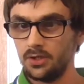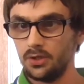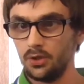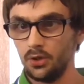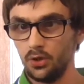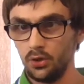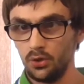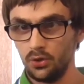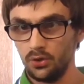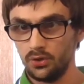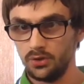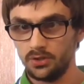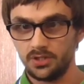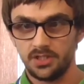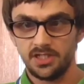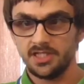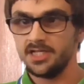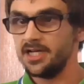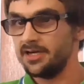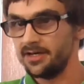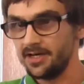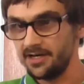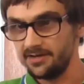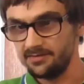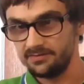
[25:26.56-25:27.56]
or
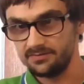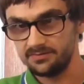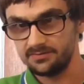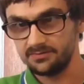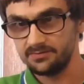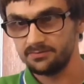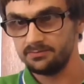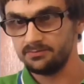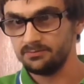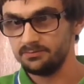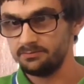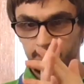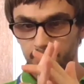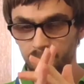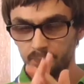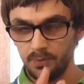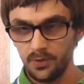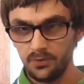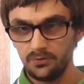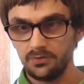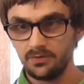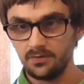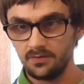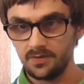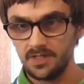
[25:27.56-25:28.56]
CRF.
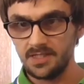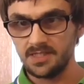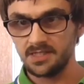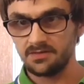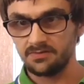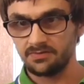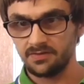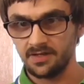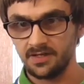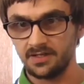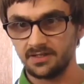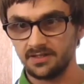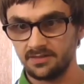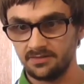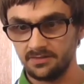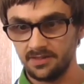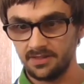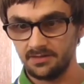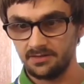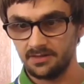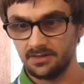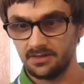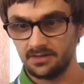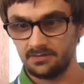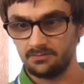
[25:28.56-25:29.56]
Both of these
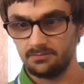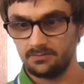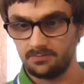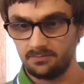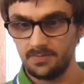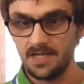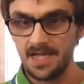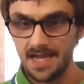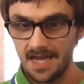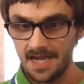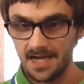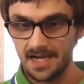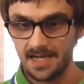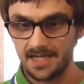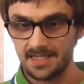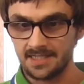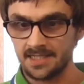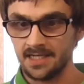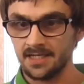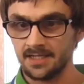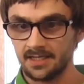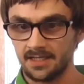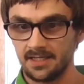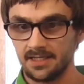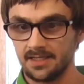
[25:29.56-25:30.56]
effectively mean
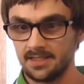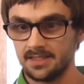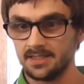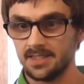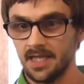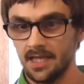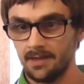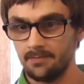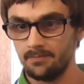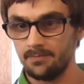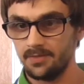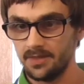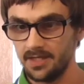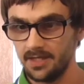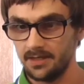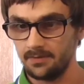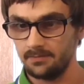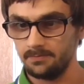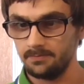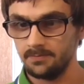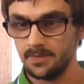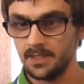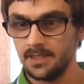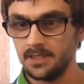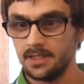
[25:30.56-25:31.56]
exactly the same thing.
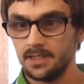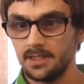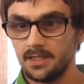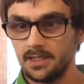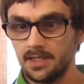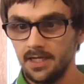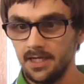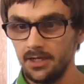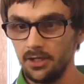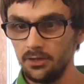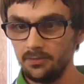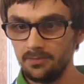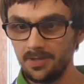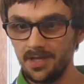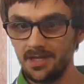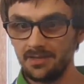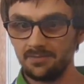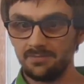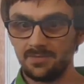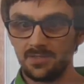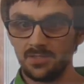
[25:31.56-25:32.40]
And on my